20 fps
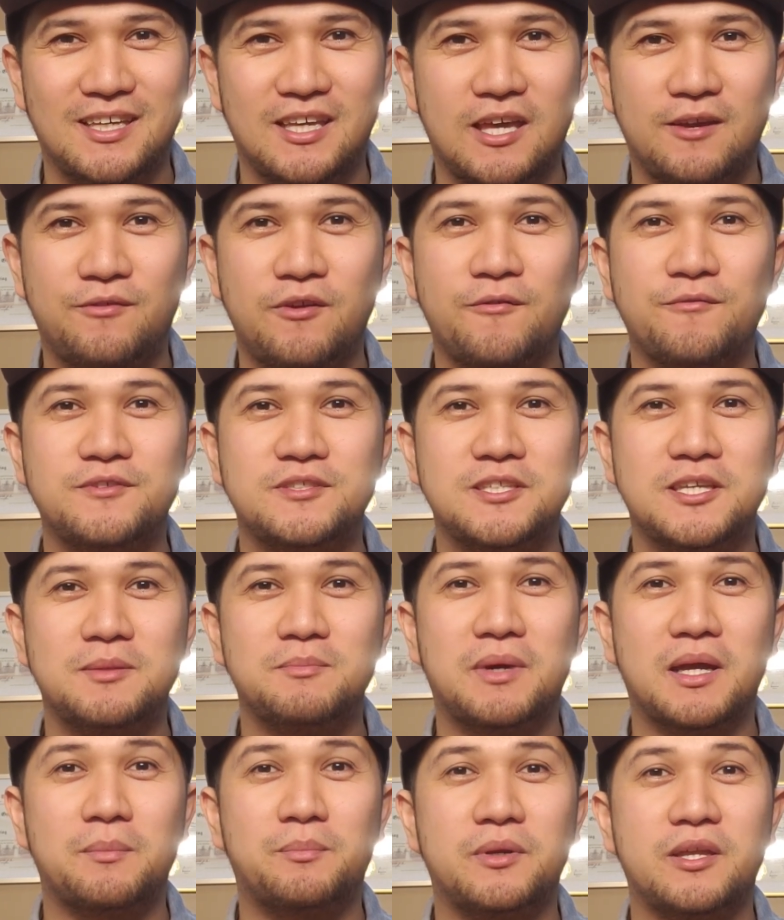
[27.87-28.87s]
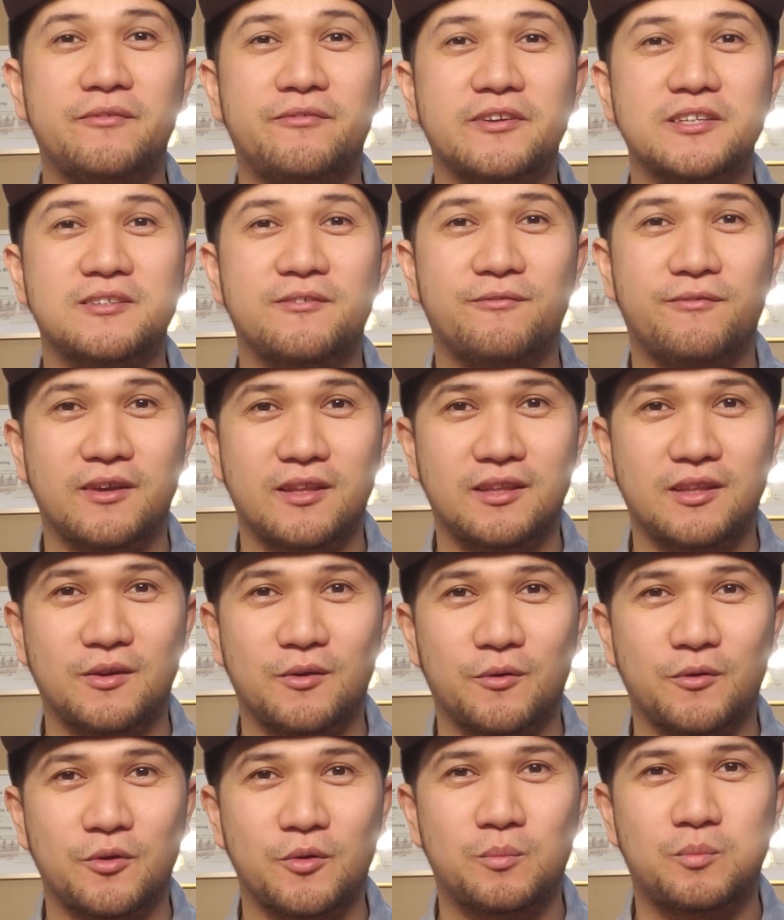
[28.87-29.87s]
If you've seen my previous
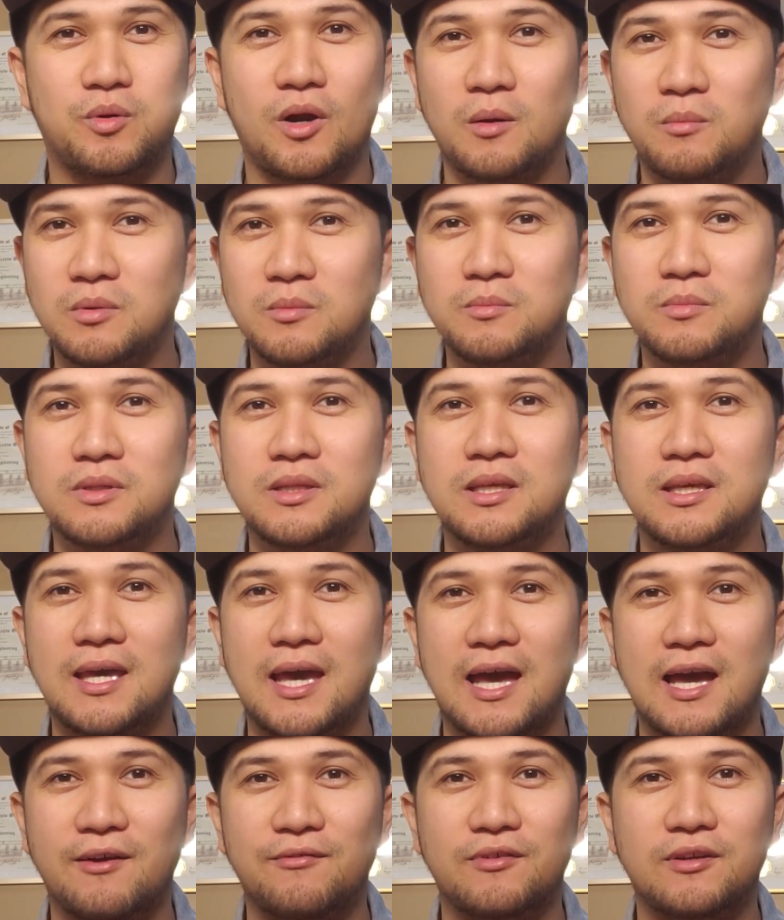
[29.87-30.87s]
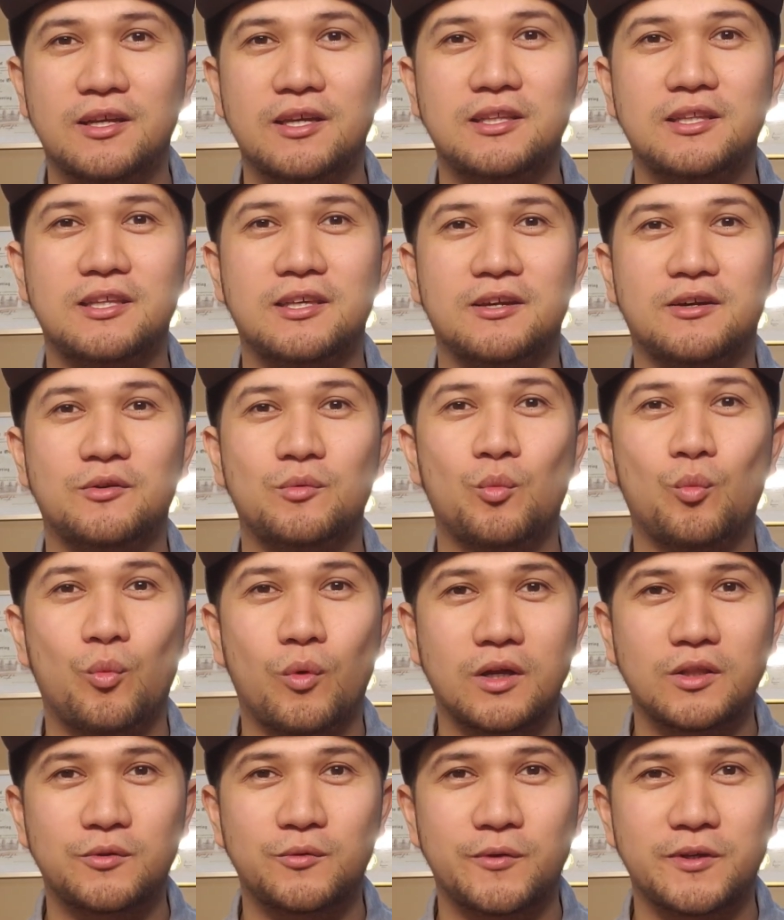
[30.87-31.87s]
video, you probably have an idea on
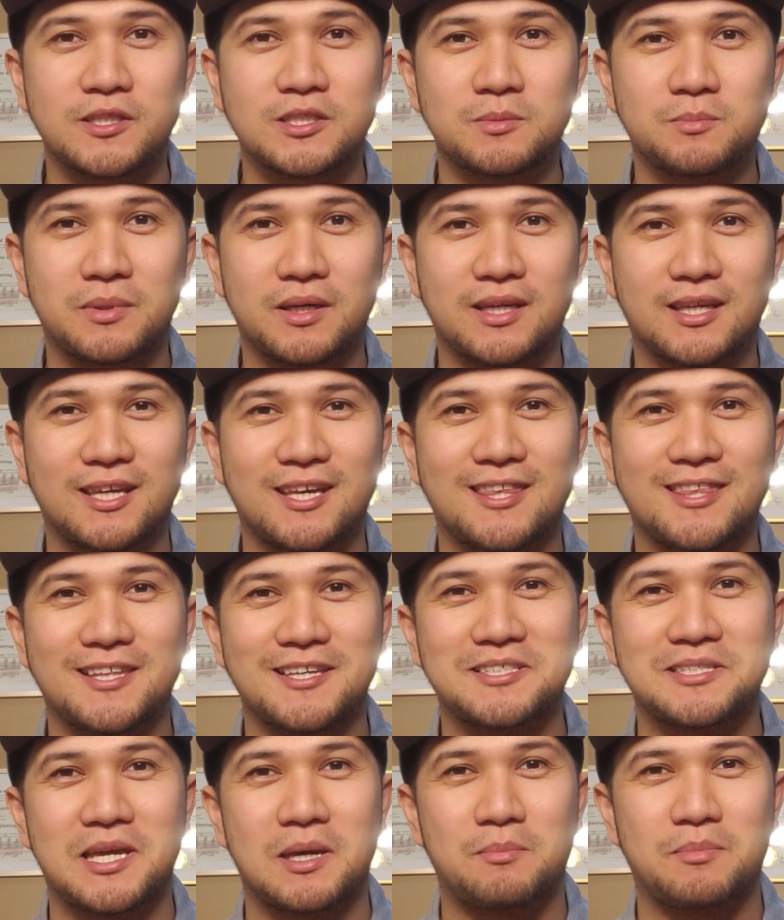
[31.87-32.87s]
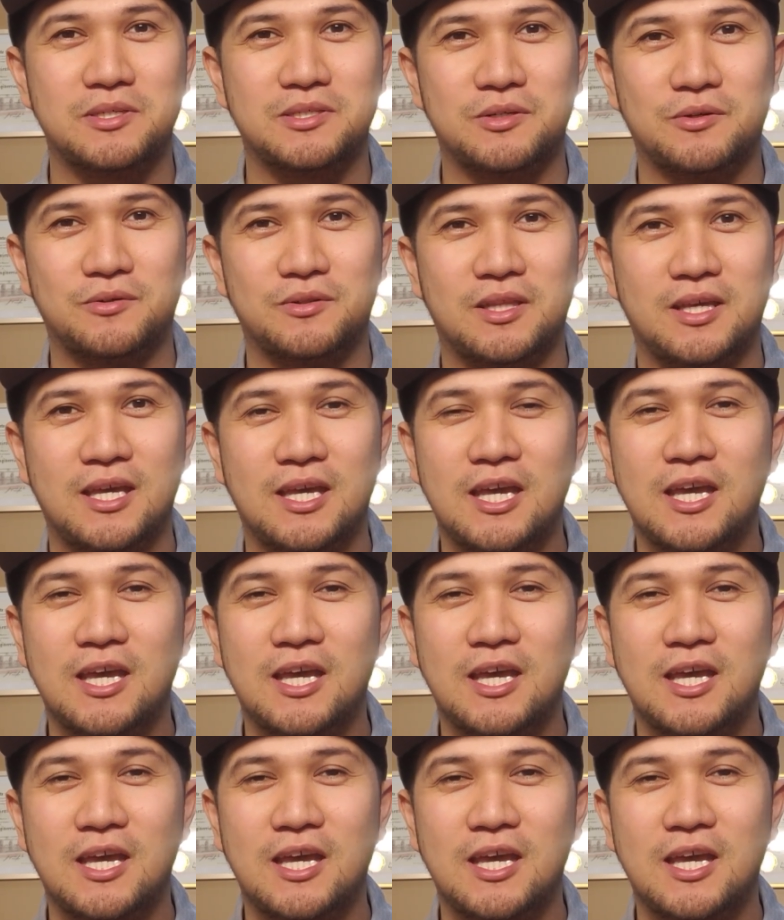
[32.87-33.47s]
what to expect in this episode.